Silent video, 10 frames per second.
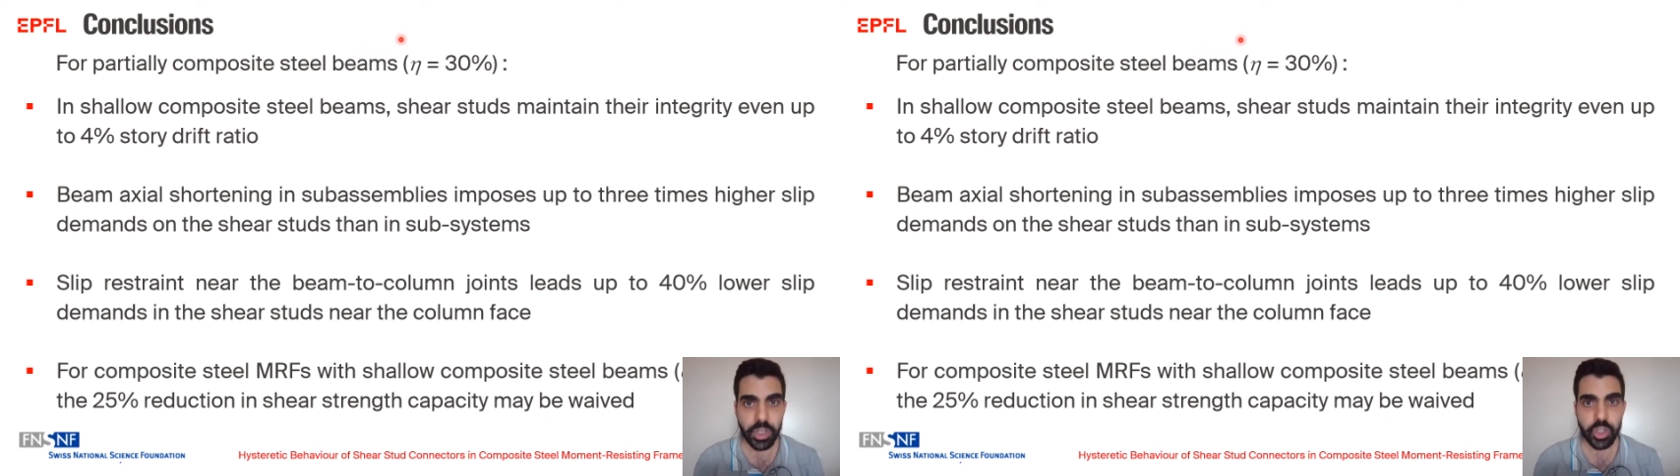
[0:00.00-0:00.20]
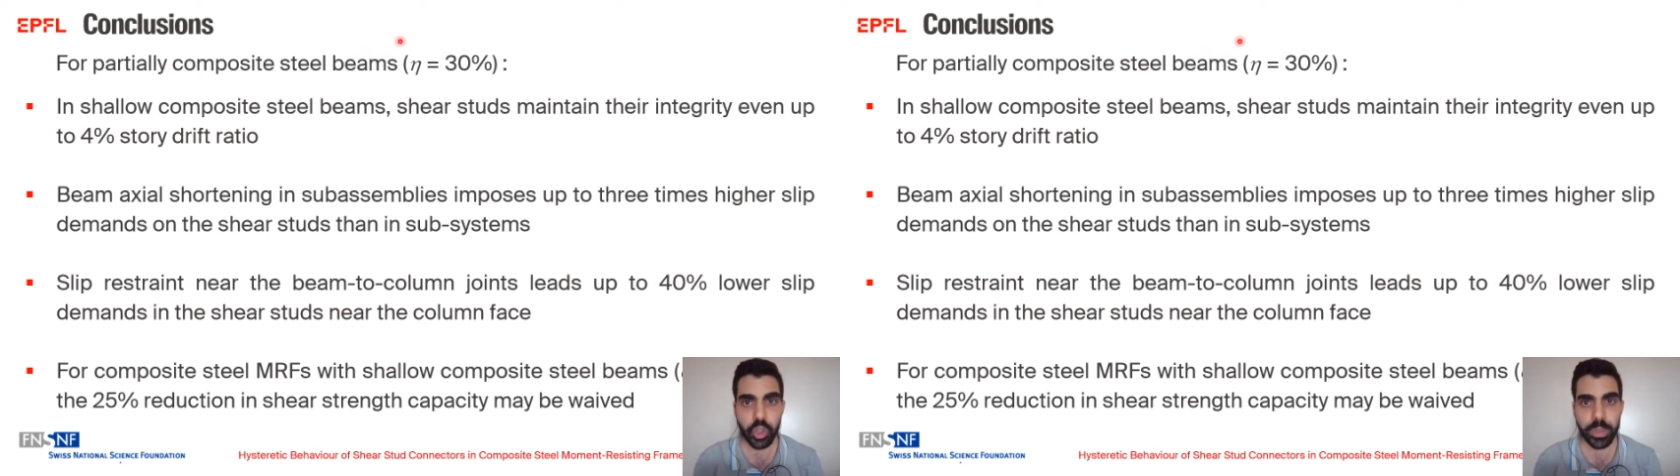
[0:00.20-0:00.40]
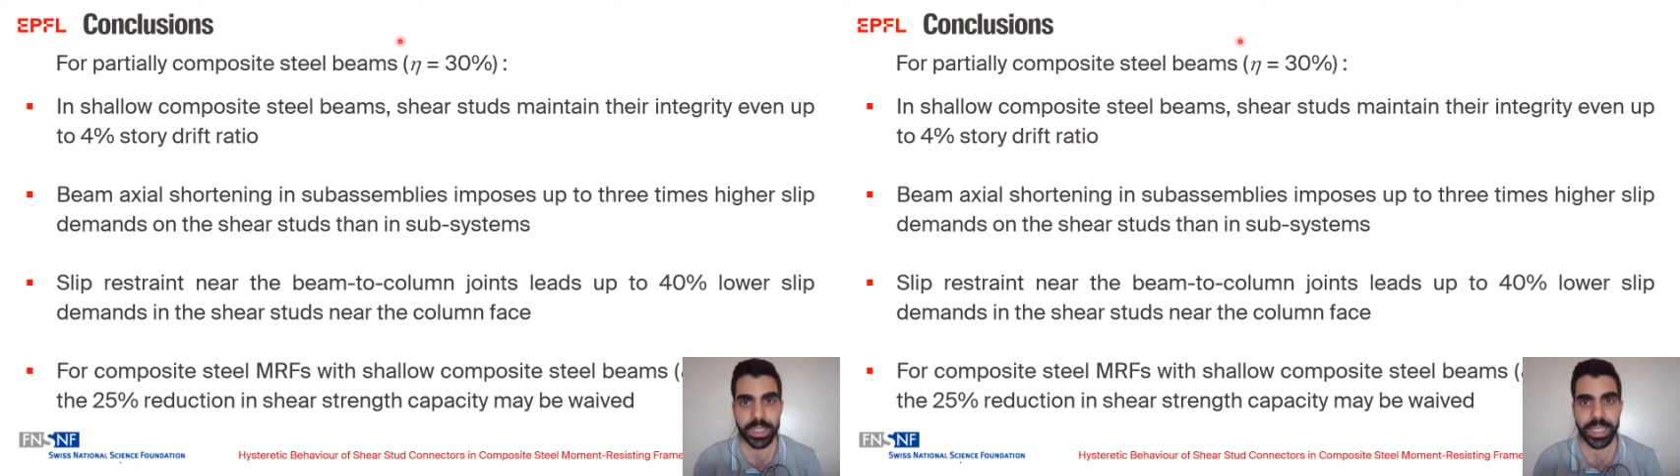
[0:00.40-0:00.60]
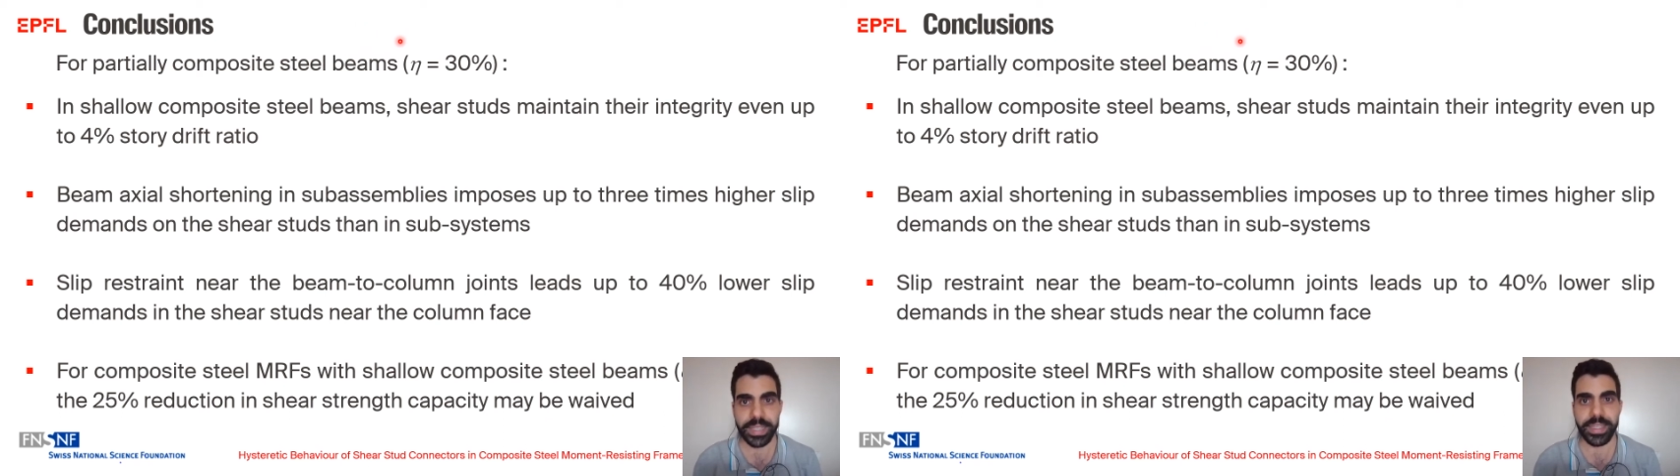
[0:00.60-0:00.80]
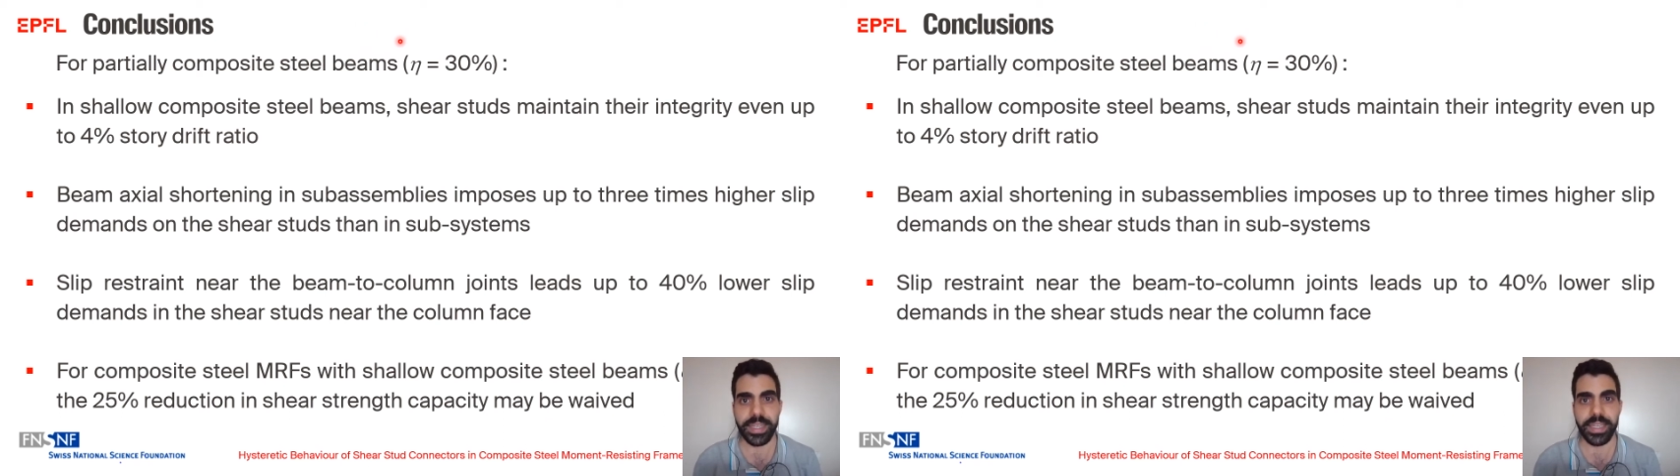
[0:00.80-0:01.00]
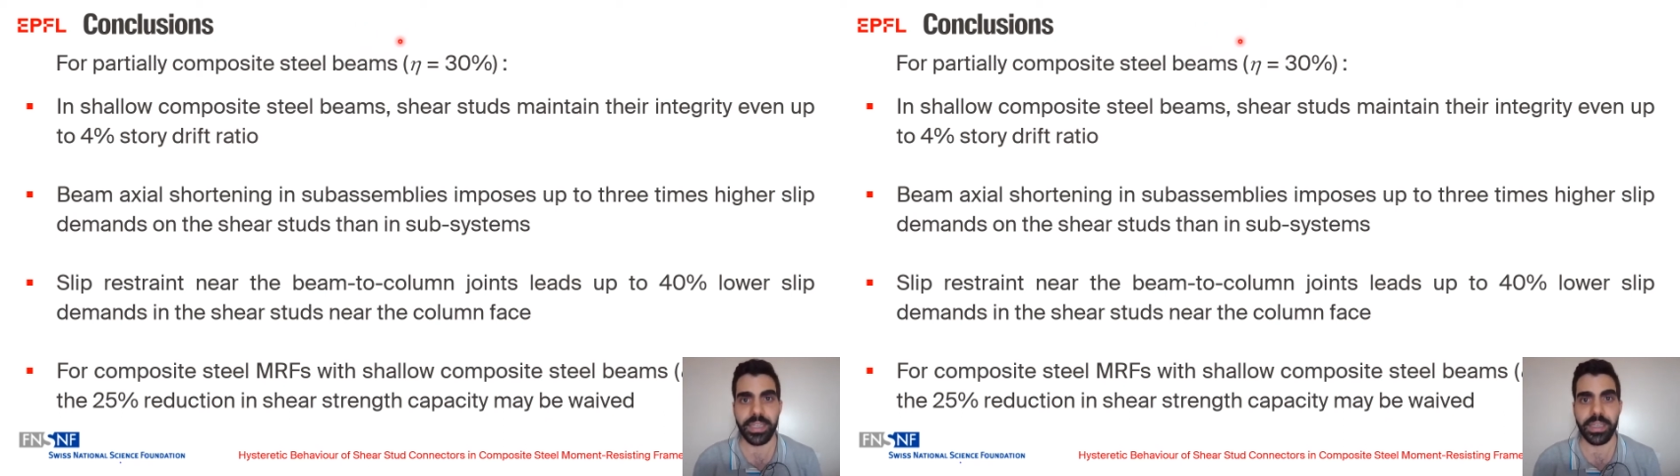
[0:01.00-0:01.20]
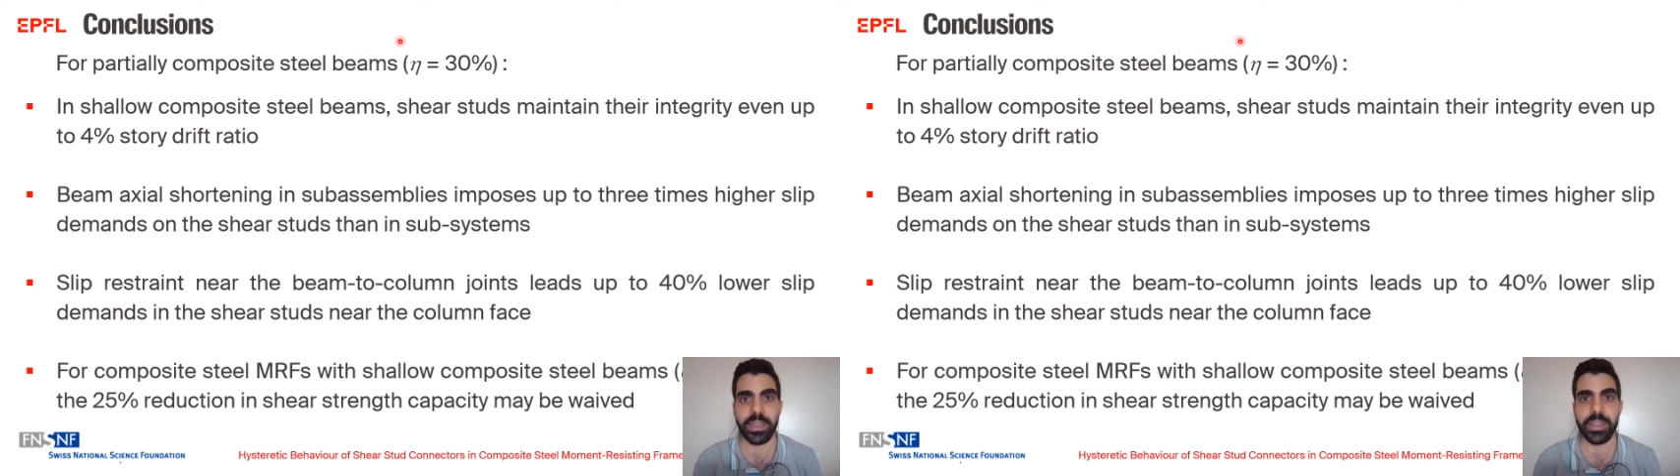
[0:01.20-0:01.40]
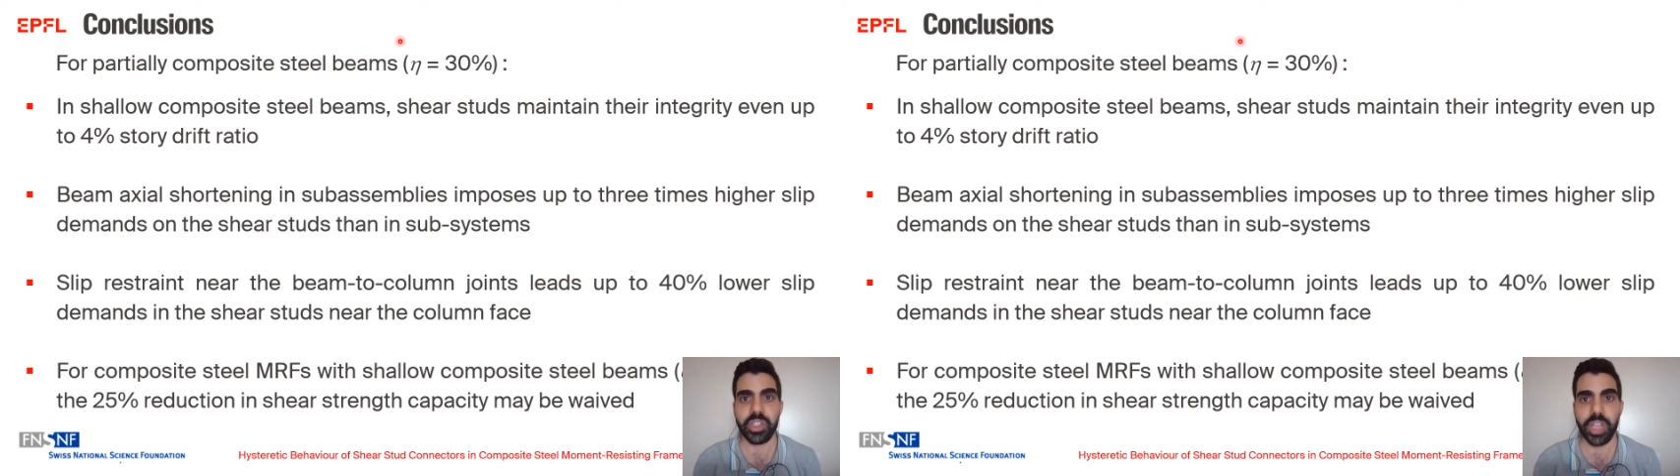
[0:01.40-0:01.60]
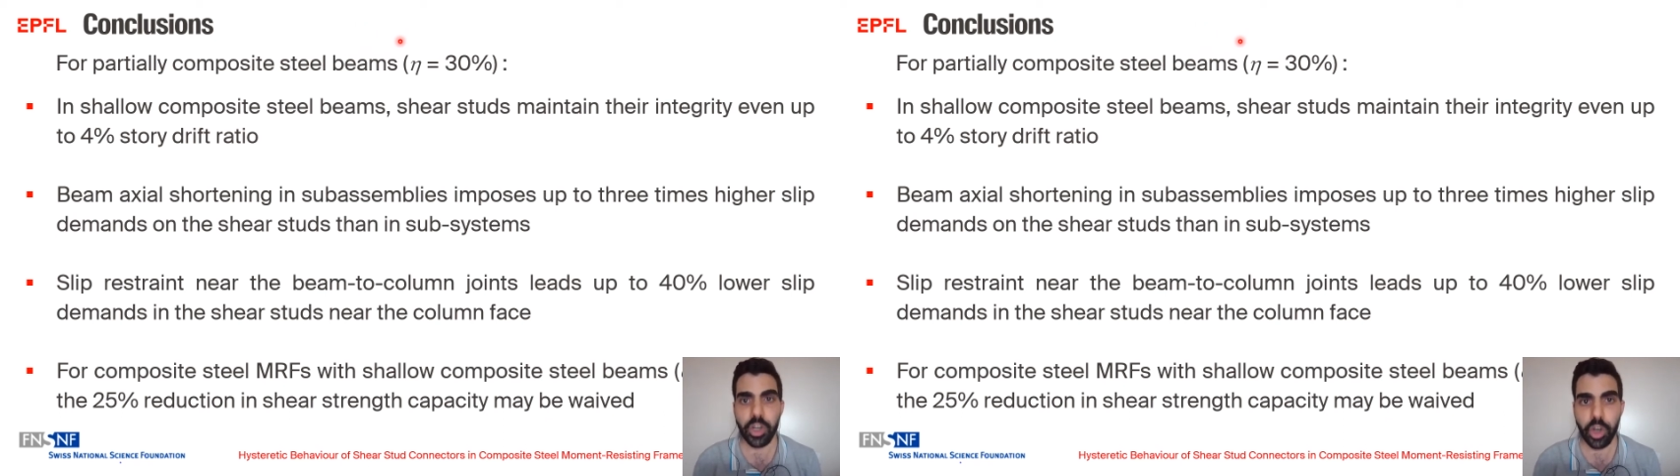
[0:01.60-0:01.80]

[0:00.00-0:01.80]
shows that in shallow